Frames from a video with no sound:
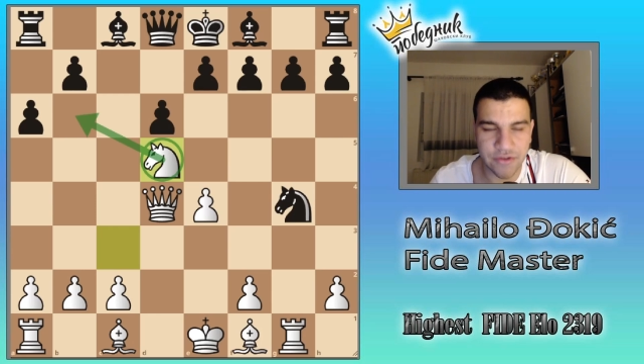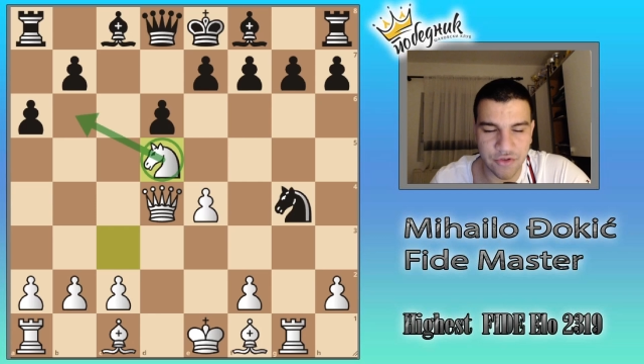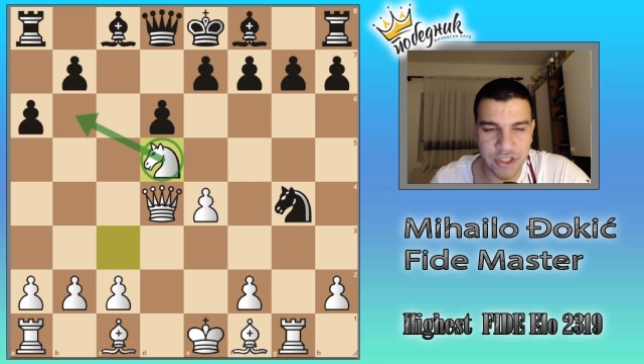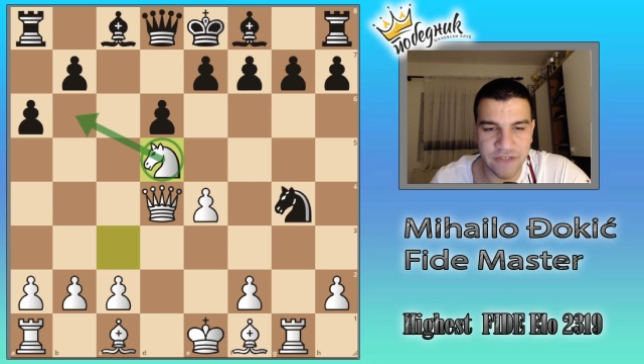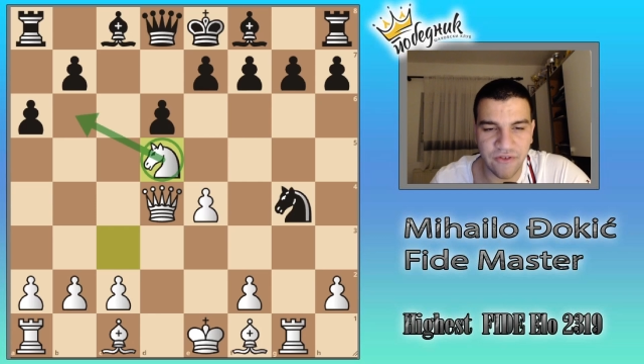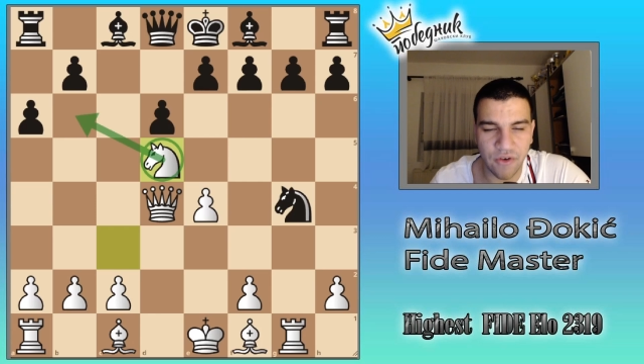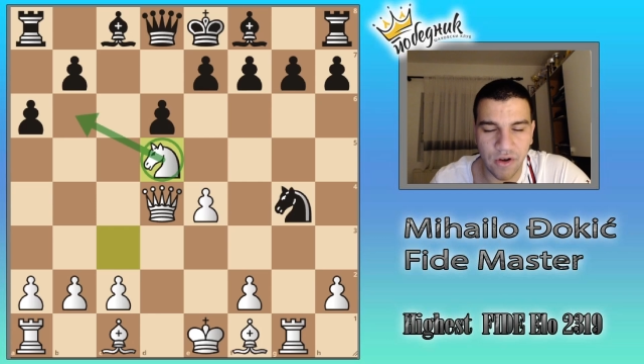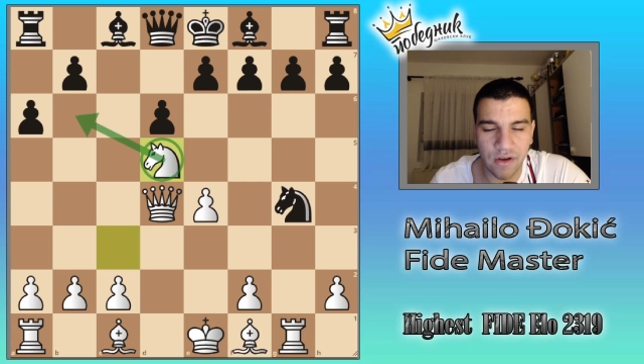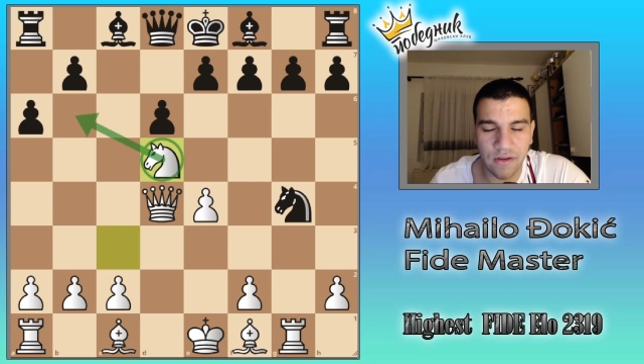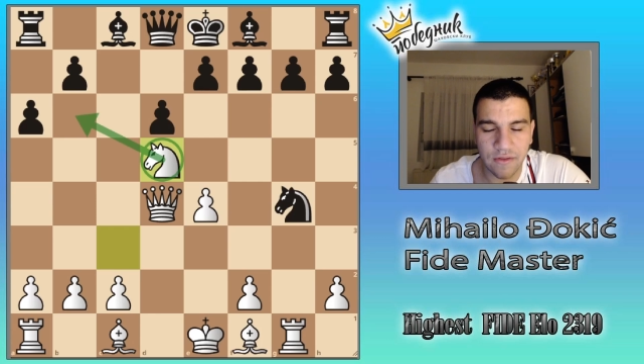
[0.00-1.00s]
on
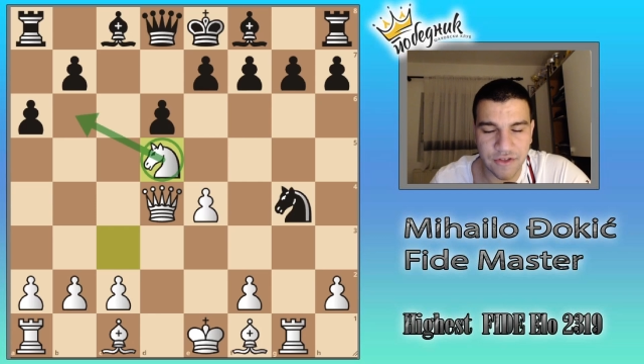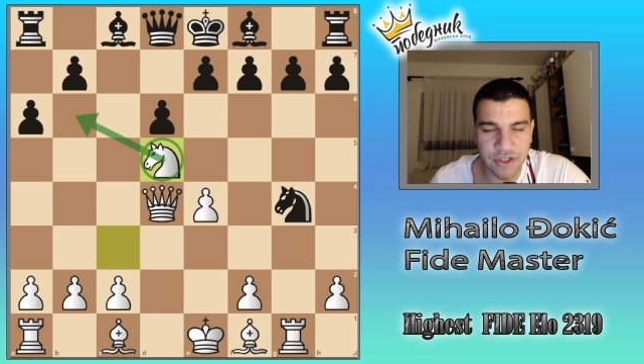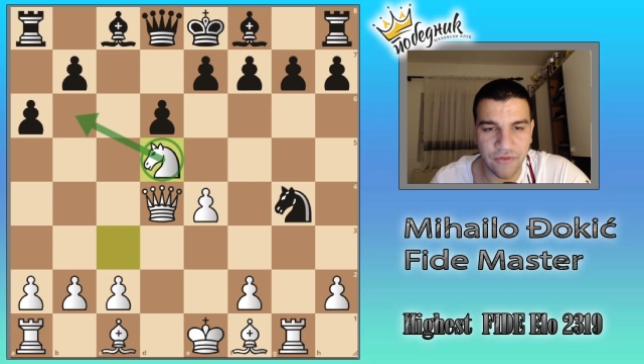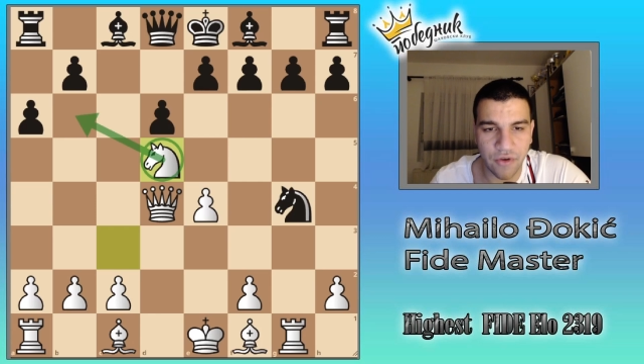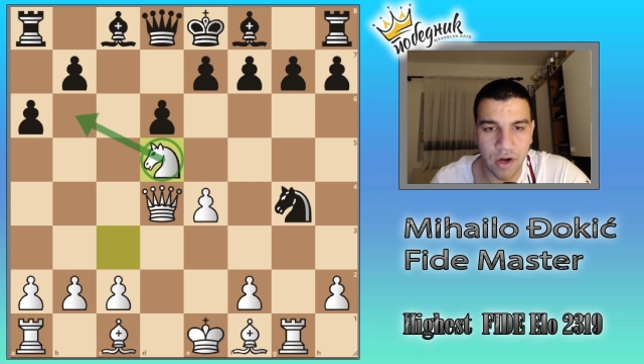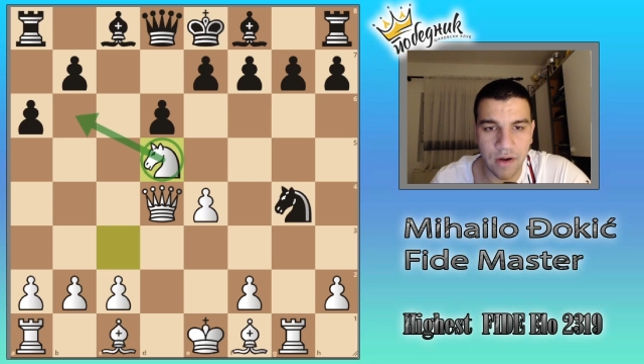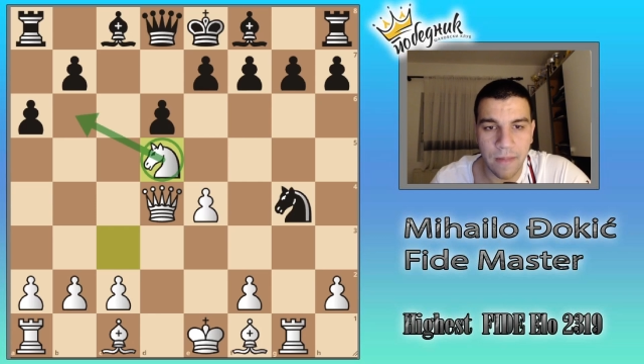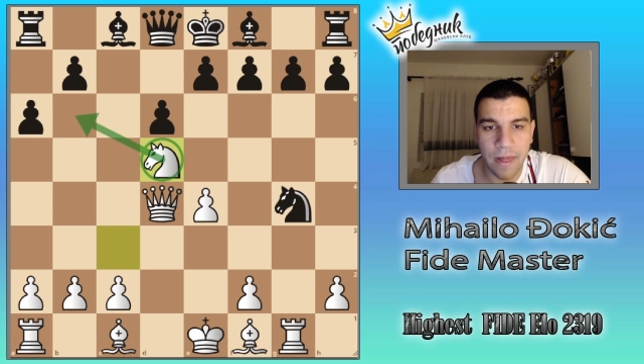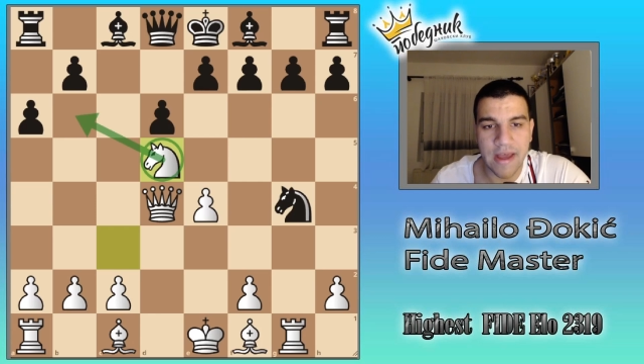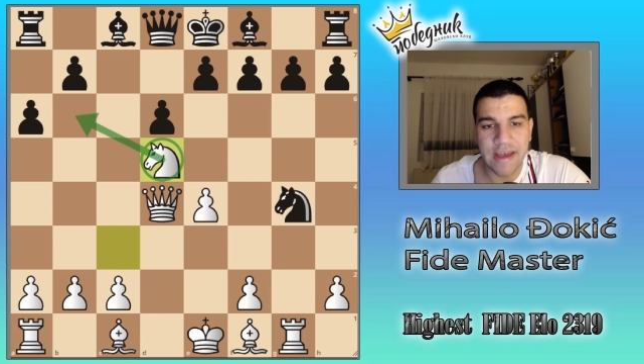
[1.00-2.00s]
g4,
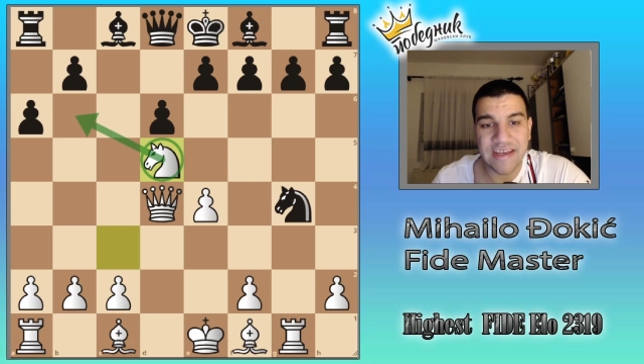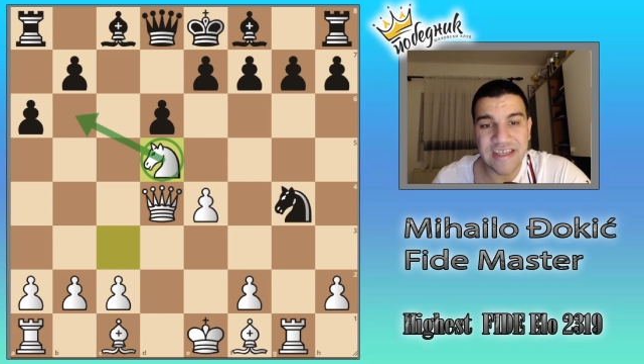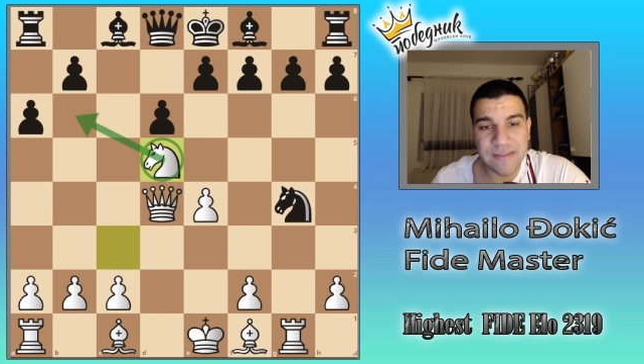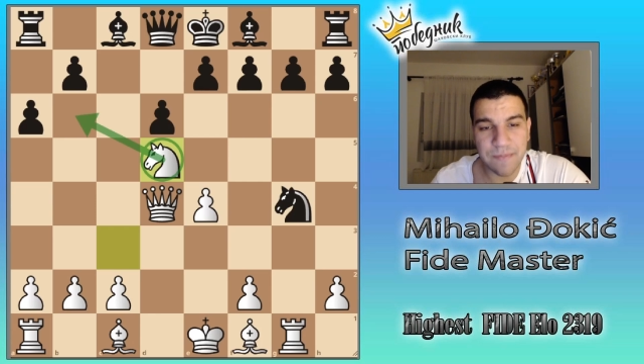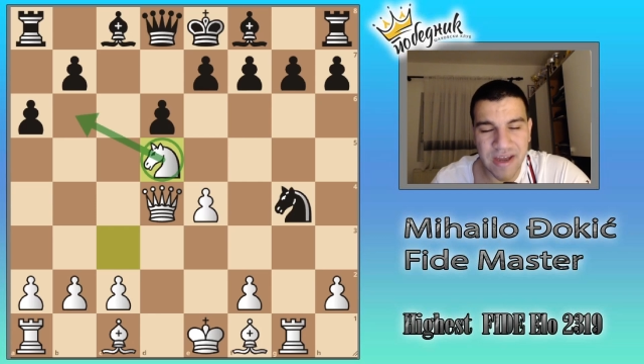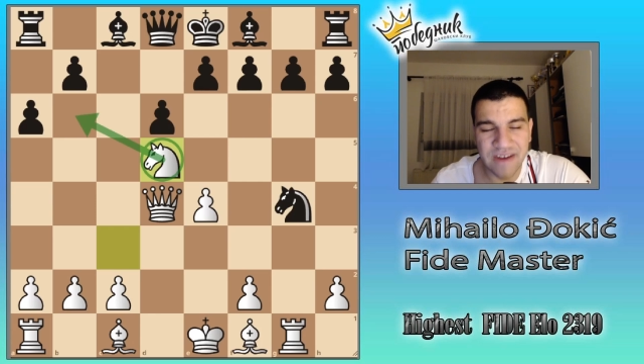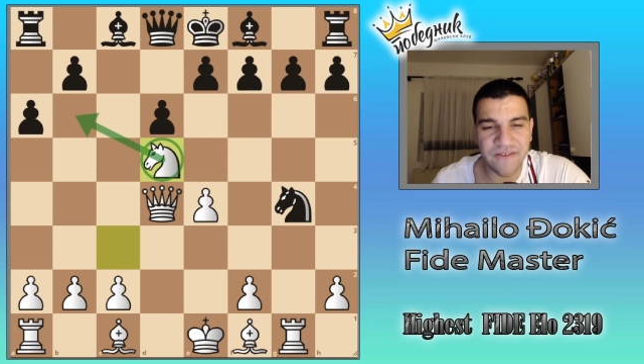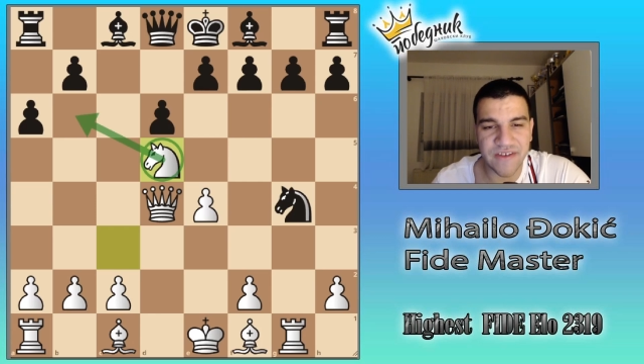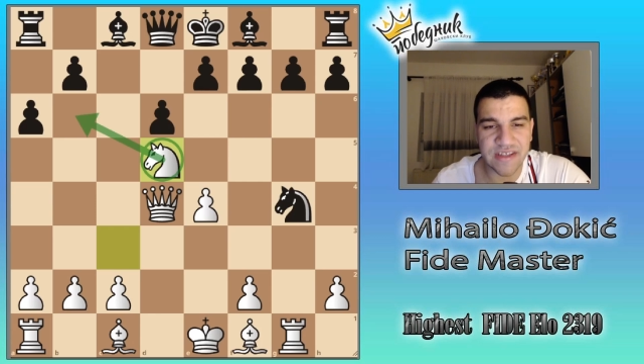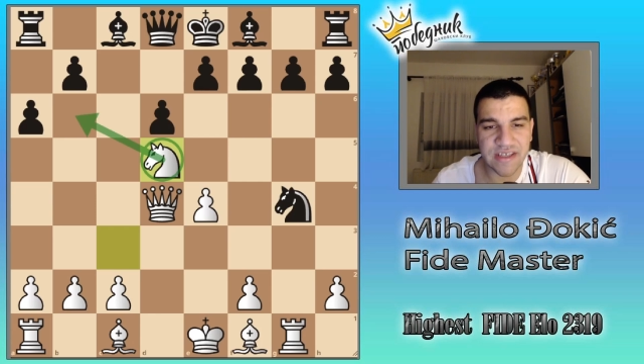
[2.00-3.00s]
he's
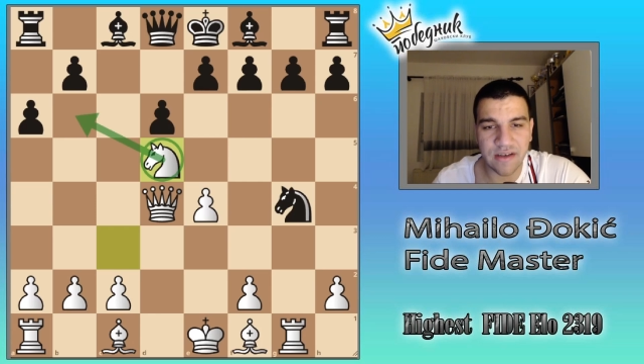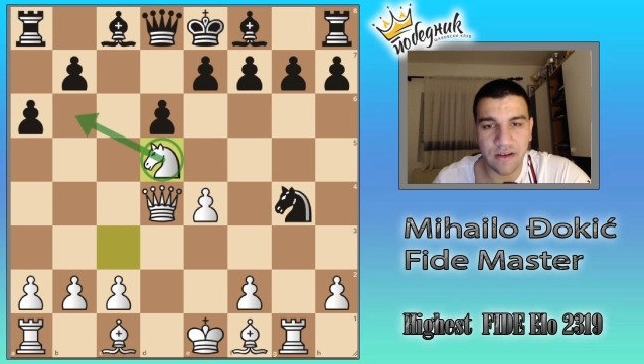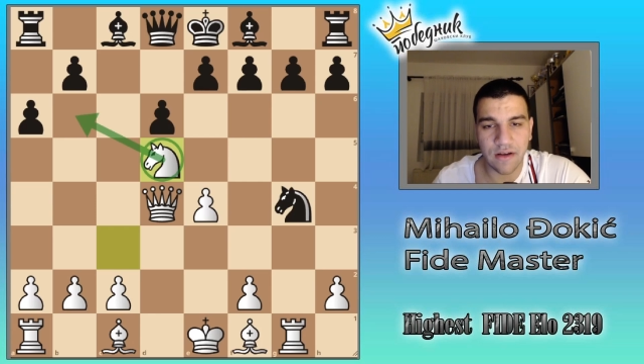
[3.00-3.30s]
benefiting